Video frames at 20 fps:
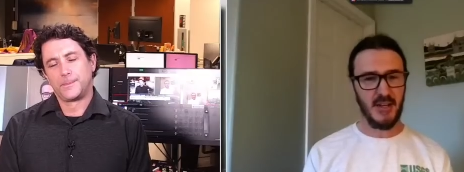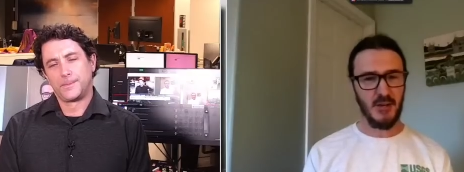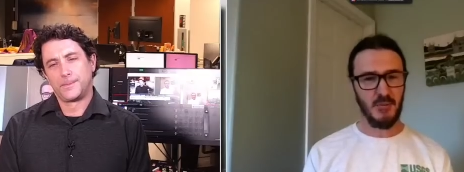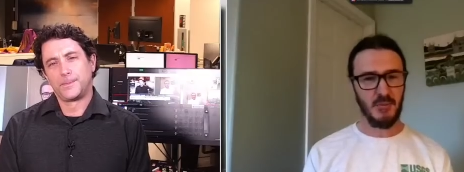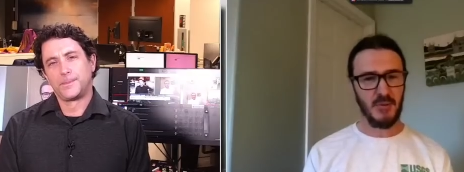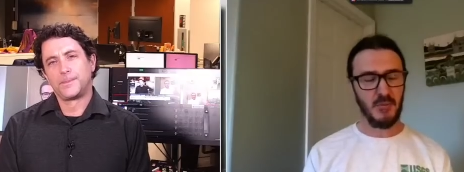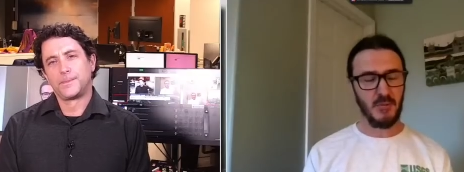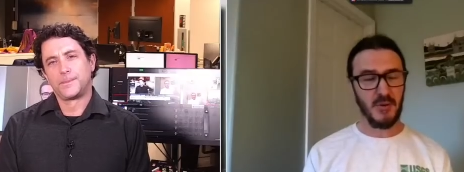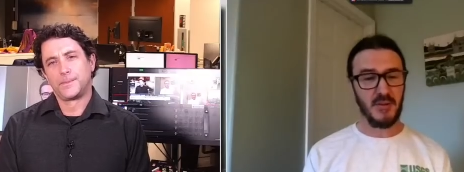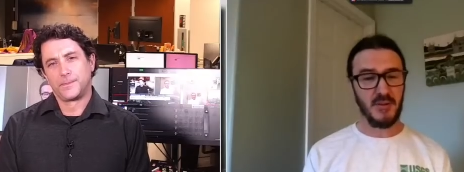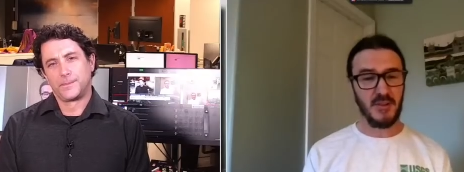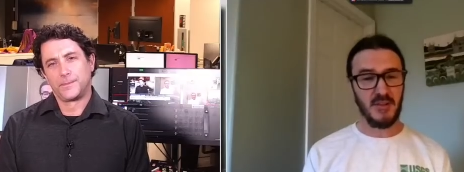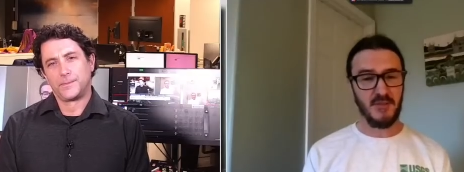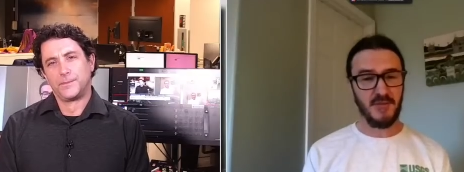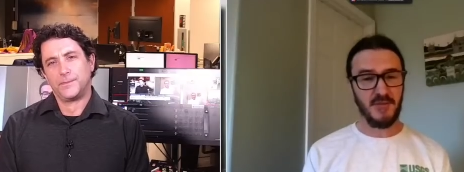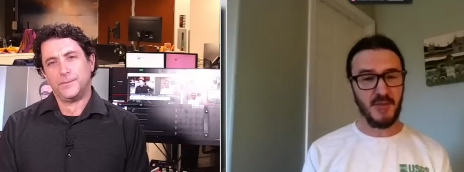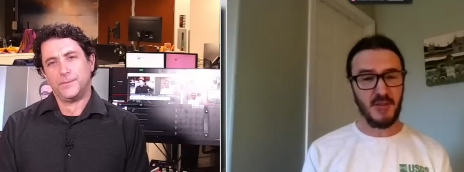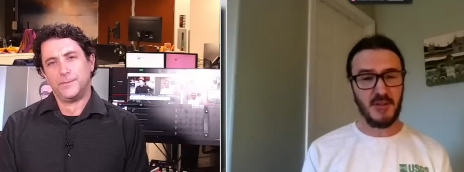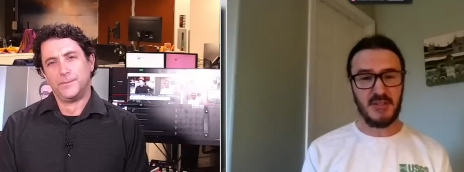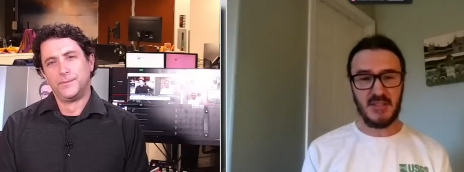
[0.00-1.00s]
Speaker 1: where one of the
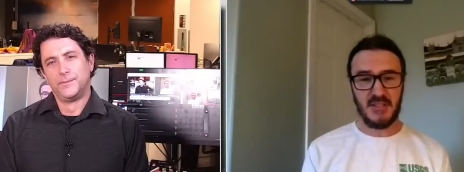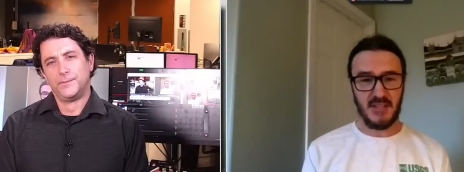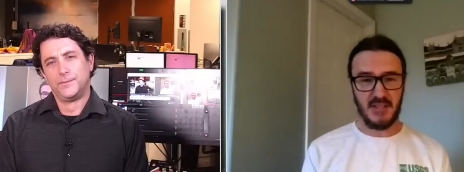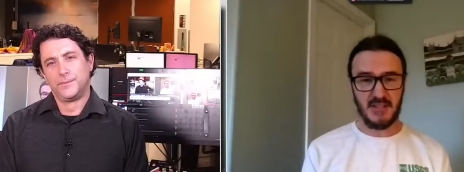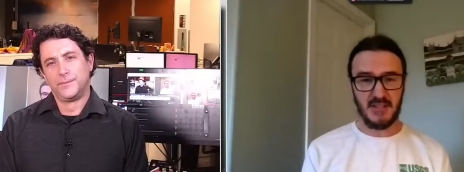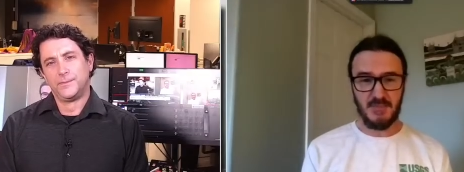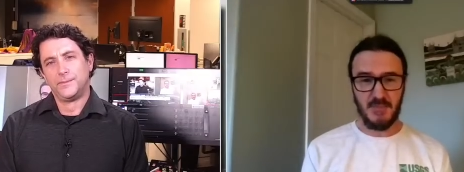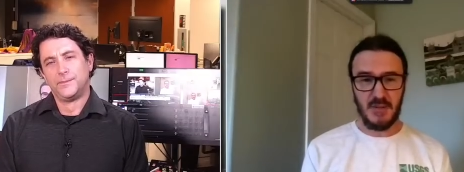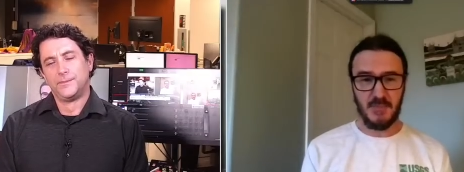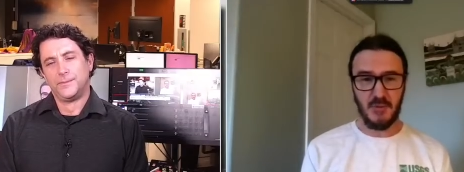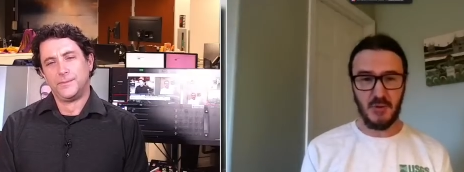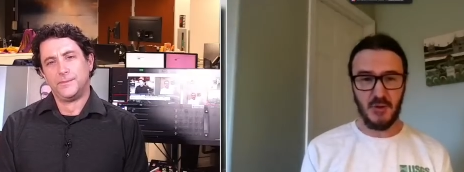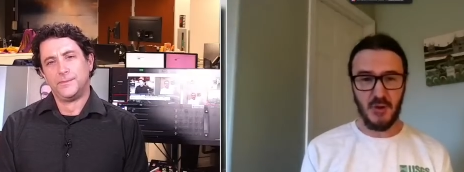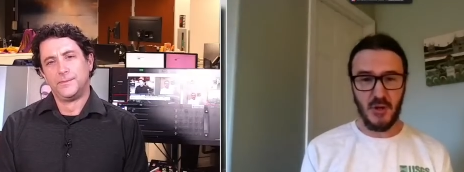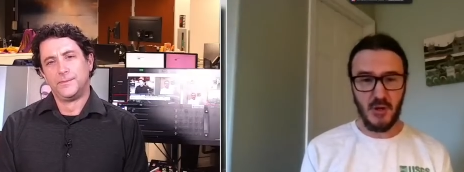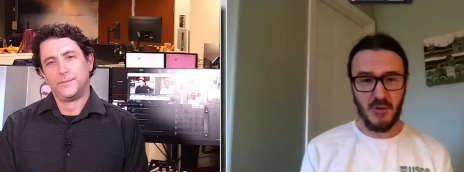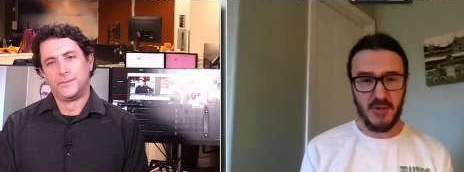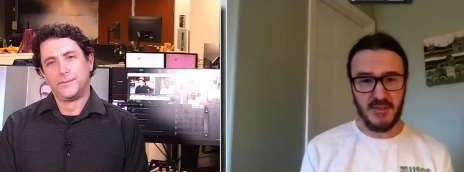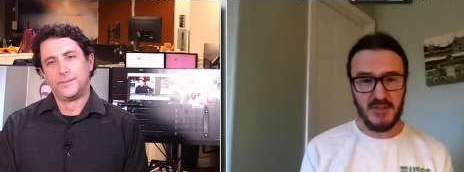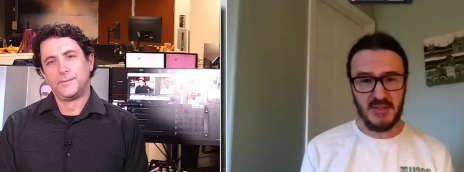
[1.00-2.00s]
first things people
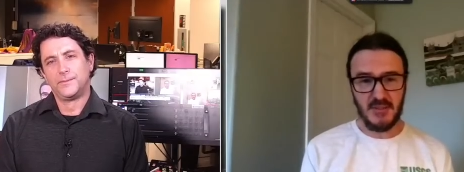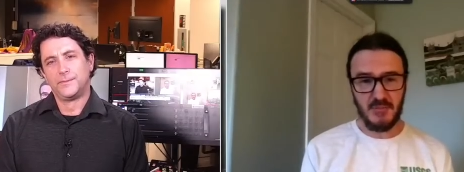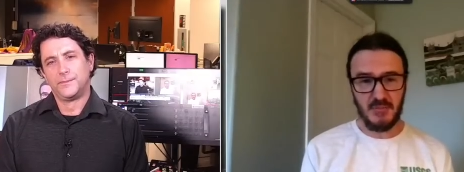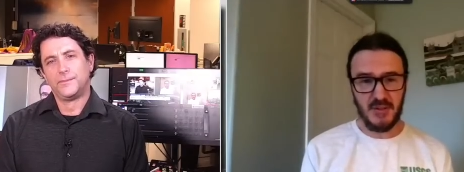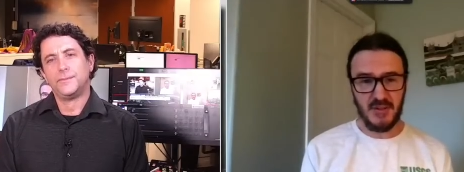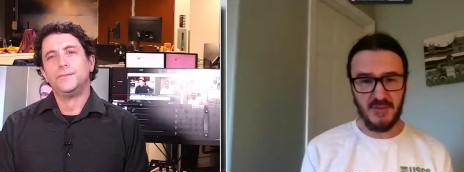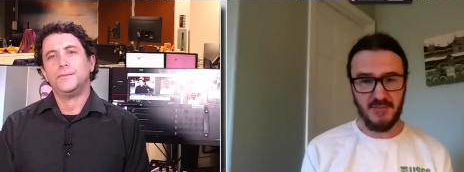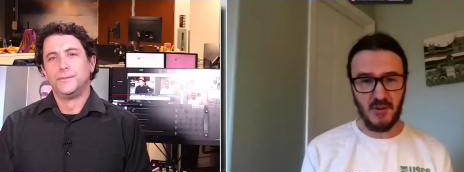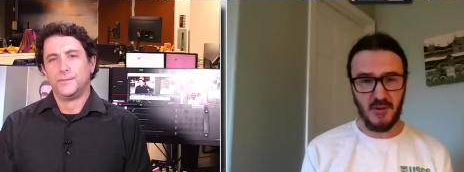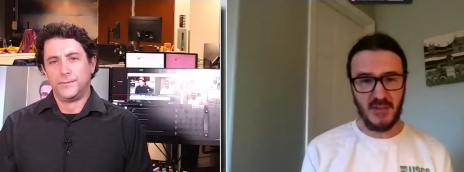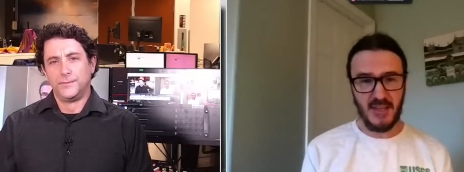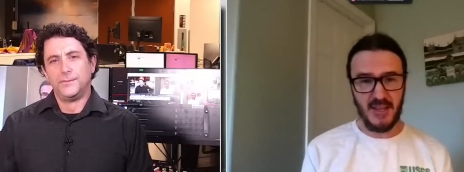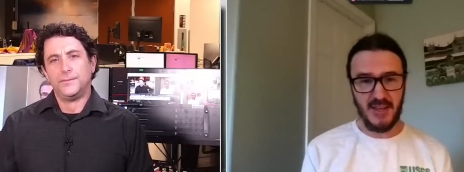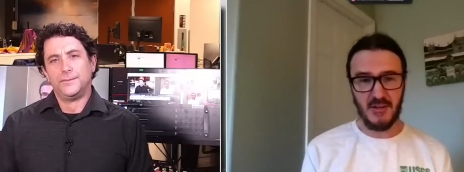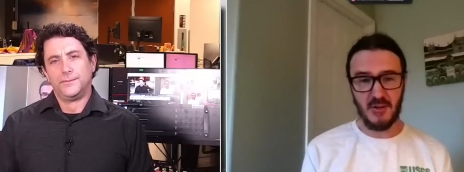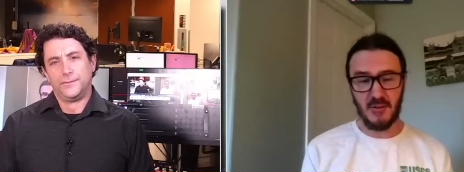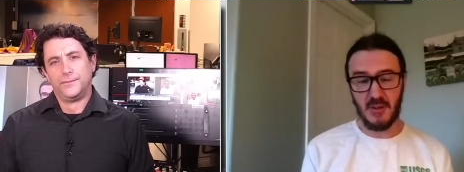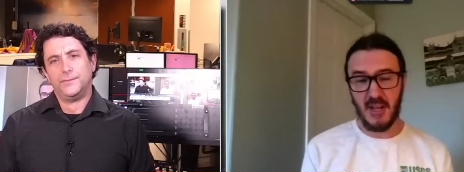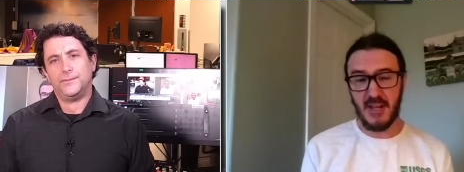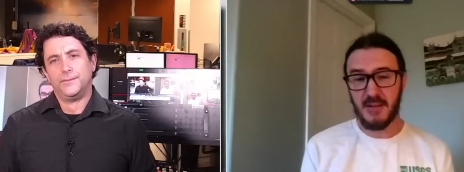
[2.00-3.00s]
notice when a
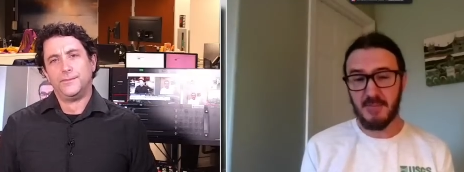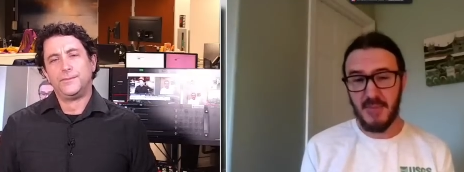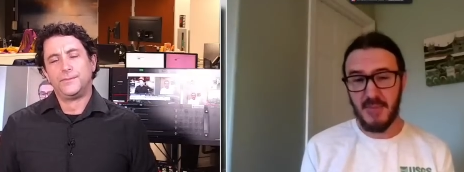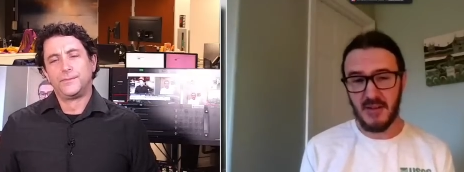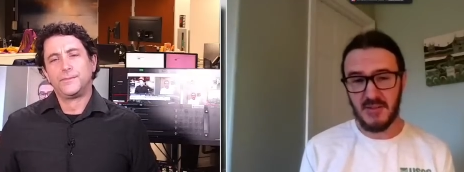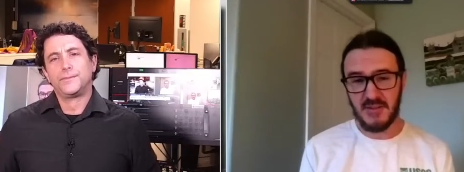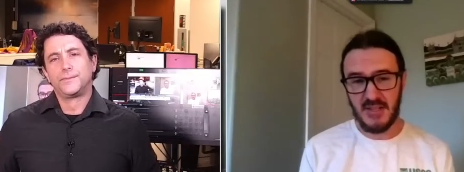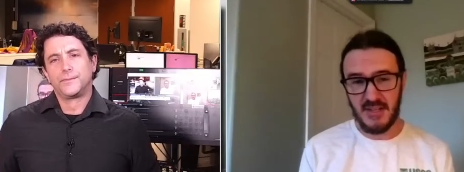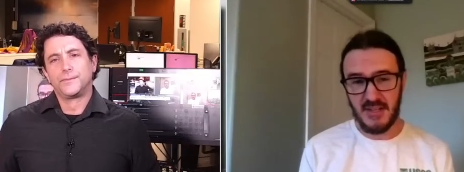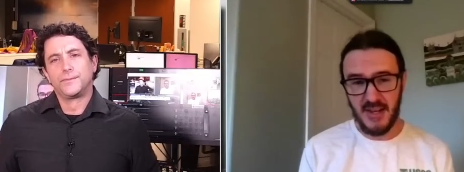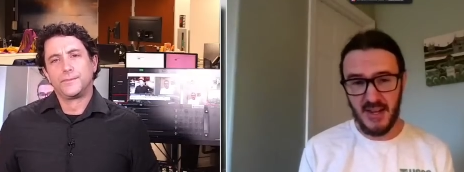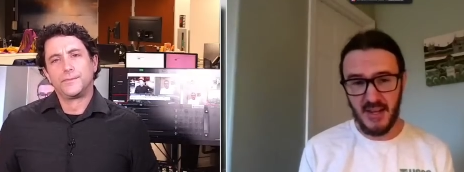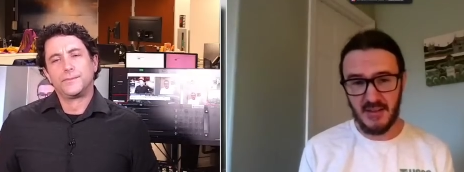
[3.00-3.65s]
volcano like Mount St.